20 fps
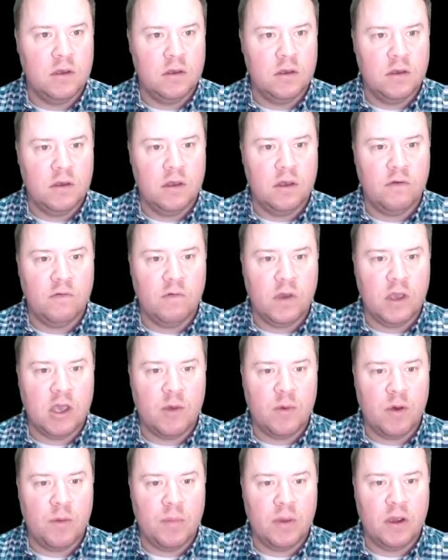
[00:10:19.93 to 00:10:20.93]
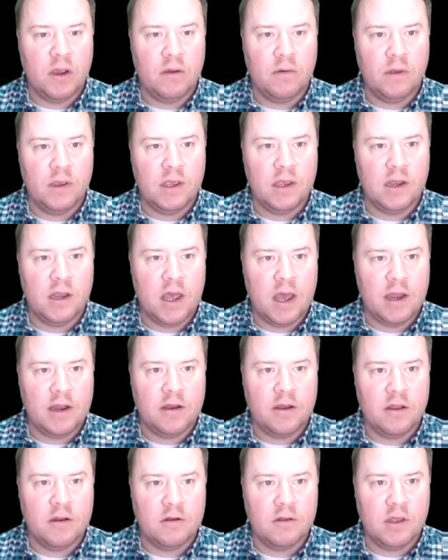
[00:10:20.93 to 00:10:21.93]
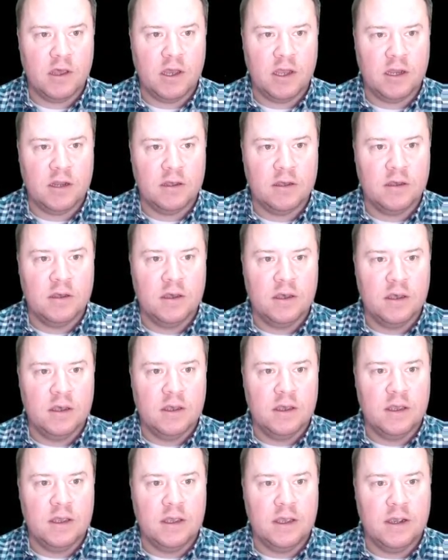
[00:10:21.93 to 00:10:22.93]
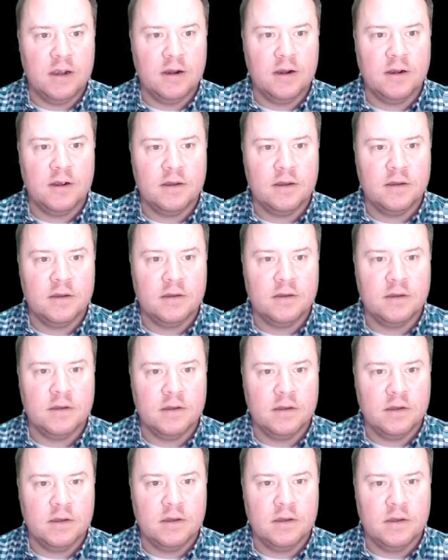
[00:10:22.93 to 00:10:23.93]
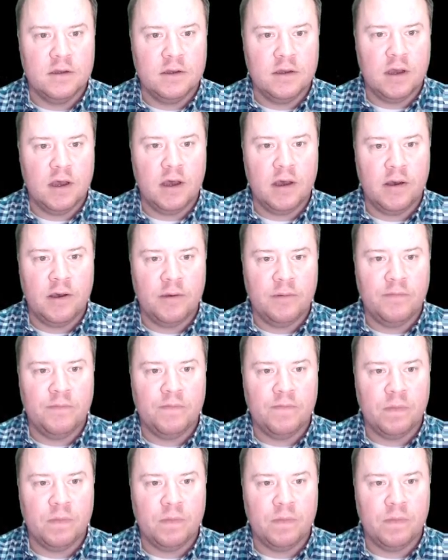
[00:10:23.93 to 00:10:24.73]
if we come up here, we can add another line here at